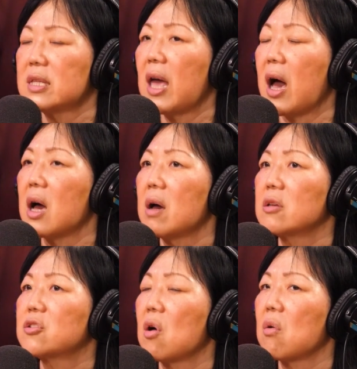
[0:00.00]
Yeah.
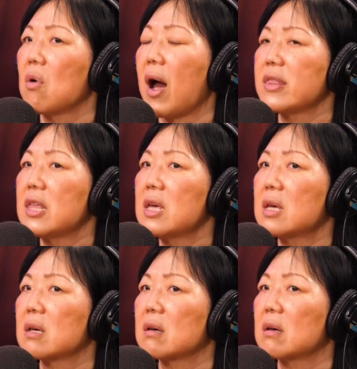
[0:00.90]
So I
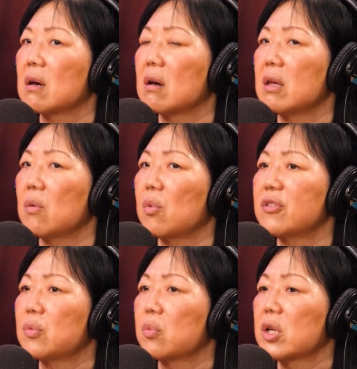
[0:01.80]
think it
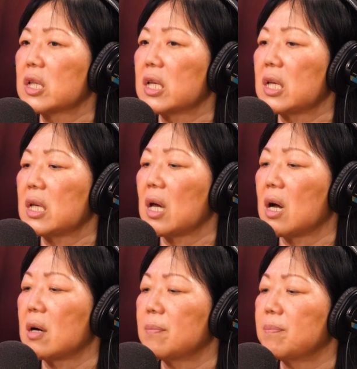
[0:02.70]
was really...
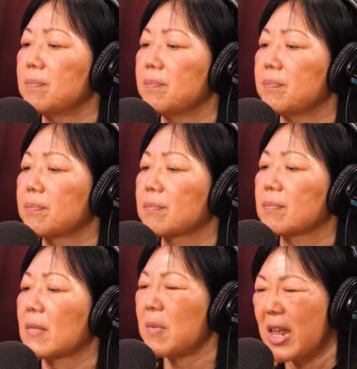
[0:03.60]

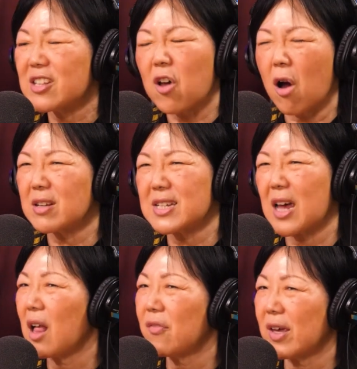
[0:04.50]
and it's hard to
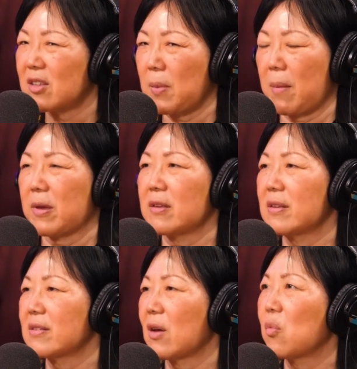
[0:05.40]
tell if it gets bad because
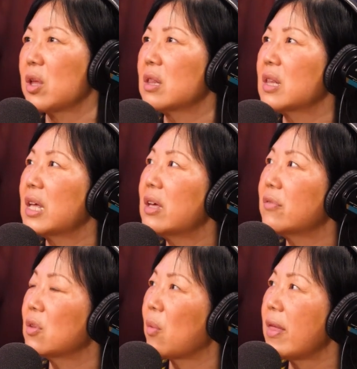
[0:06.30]
it's like we live... The way